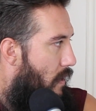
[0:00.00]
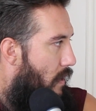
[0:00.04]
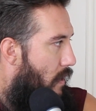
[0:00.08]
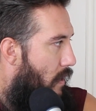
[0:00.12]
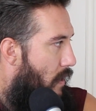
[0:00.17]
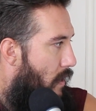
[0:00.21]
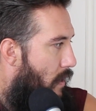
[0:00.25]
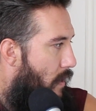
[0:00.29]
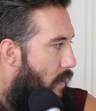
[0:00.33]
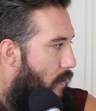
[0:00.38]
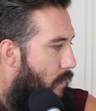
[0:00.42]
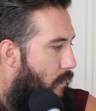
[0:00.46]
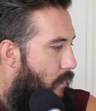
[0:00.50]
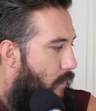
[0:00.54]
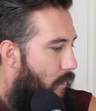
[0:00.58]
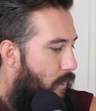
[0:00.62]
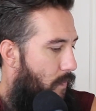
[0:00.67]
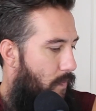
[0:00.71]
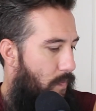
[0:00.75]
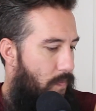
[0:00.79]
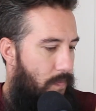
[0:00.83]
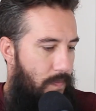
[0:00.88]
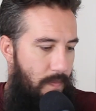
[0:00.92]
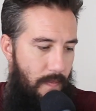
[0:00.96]

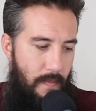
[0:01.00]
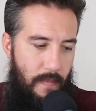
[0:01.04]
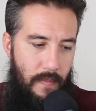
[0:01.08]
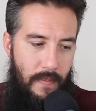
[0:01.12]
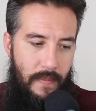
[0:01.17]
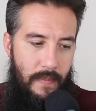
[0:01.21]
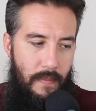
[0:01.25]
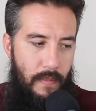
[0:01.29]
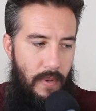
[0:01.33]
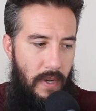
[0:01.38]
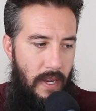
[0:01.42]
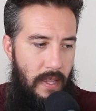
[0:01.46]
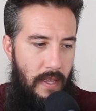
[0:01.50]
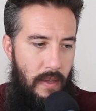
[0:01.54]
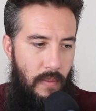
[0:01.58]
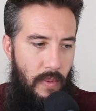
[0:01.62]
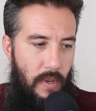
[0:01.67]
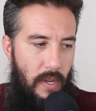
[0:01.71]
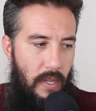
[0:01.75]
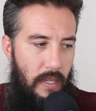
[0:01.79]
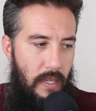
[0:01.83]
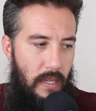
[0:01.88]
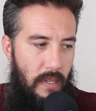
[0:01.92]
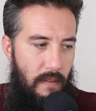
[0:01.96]
But I think
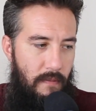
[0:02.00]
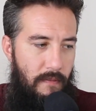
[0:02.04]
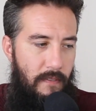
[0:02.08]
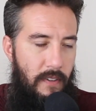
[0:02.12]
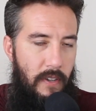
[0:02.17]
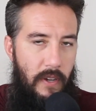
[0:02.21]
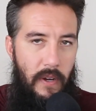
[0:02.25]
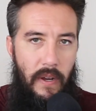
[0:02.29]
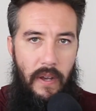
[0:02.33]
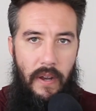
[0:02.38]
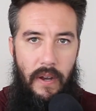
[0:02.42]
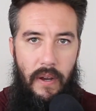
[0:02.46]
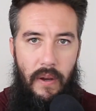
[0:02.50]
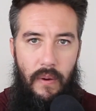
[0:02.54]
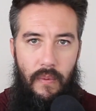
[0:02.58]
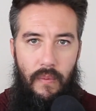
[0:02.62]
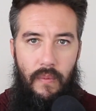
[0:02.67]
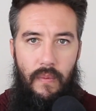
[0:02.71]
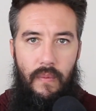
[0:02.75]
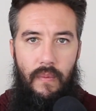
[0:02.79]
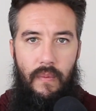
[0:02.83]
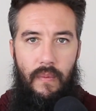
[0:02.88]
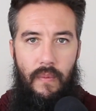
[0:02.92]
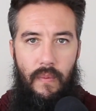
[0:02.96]
we all need to figure
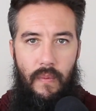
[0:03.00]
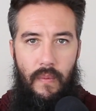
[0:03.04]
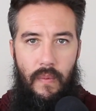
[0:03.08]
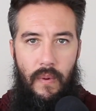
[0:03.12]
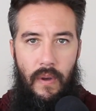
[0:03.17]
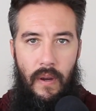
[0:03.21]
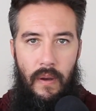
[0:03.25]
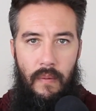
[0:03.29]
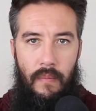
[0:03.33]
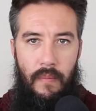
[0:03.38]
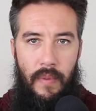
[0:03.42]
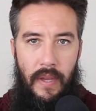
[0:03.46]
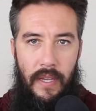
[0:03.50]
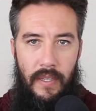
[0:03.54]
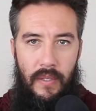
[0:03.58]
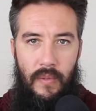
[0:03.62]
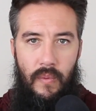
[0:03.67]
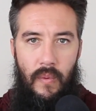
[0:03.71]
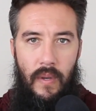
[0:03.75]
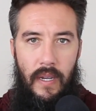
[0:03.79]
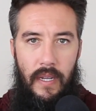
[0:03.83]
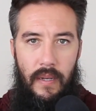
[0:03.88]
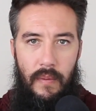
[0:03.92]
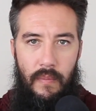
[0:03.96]
out our
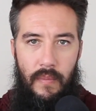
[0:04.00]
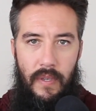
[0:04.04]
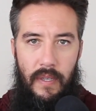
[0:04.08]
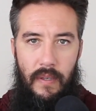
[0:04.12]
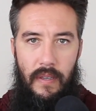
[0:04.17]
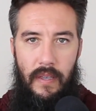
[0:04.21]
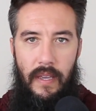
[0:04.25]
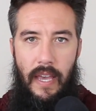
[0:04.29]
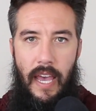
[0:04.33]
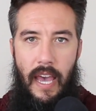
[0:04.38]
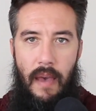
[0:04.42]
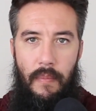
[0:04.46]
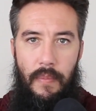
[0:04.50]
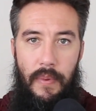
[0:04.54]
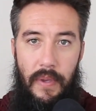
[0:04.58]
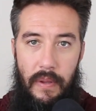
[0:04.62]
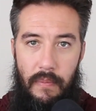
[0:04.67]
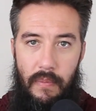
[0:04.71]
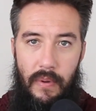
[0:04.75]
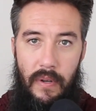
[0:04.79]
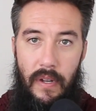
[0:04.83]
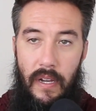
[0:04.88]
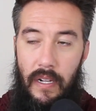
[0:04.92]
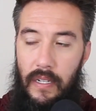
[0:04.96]
best way to be happy
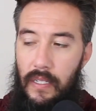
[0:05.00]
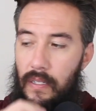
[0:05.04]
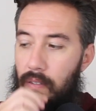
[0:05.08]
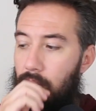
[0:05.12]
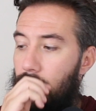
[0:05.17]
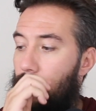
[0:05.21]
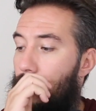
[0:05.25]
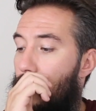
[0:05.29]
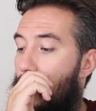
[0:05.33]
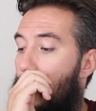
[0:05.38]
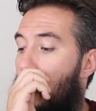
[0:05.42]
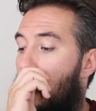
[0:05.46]
and productive